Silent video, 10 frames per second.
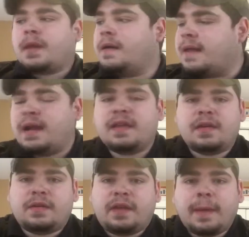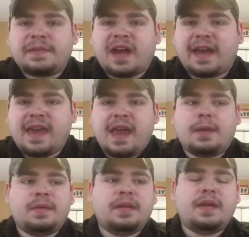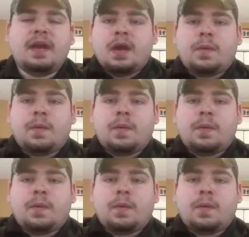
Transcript: A lot of the other dips, I can't really.